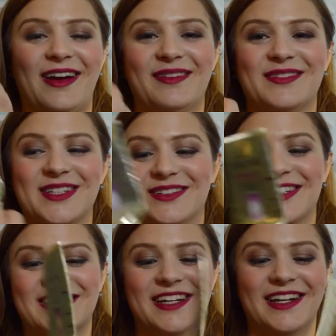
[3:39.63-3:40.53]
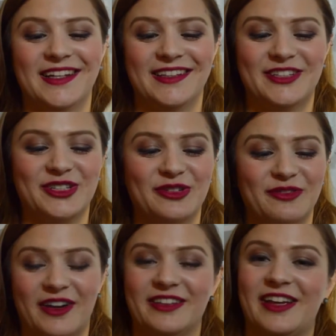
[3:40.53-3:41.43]
I'm so excited to
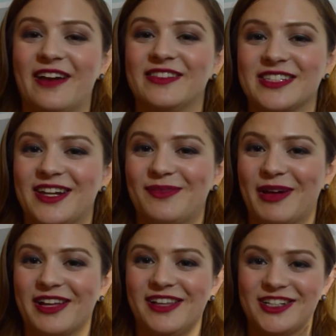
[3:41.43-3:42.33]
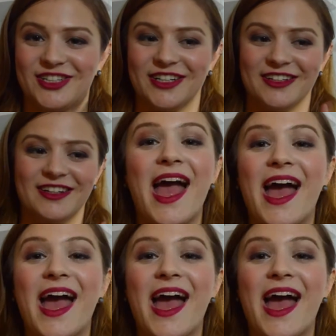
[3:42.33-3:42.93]
finally have this out of my collection.